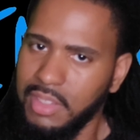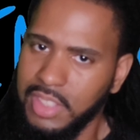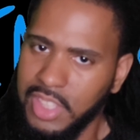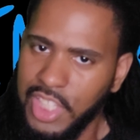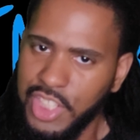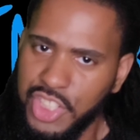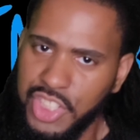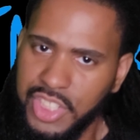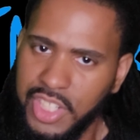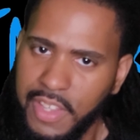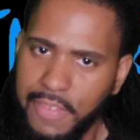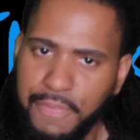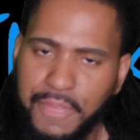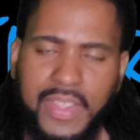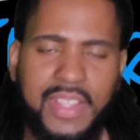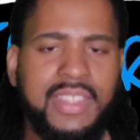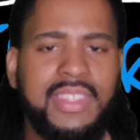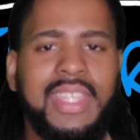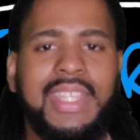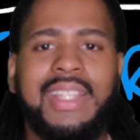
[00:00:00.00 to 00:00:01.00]
clenching their
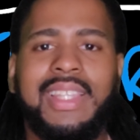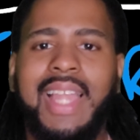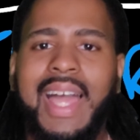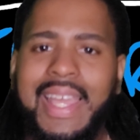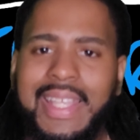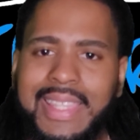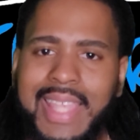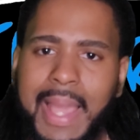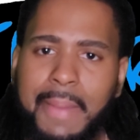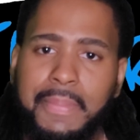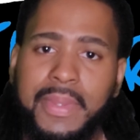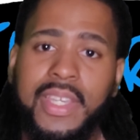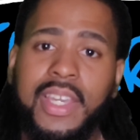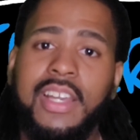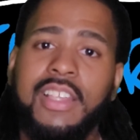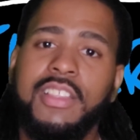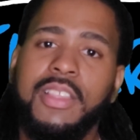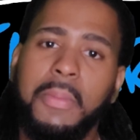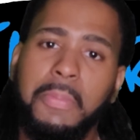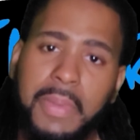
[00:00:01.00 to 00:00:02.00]
fists and didn't like that because